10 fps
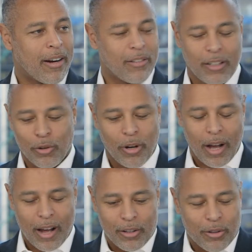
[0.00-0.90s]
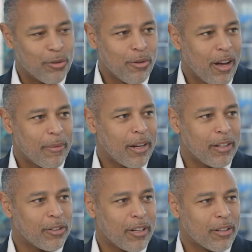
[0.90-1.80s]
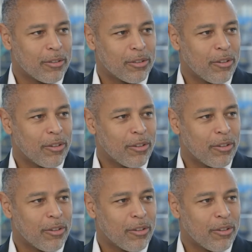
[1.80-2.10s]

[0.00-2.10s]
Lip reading: And let's talk, how do you do that? I mean, how does your hair go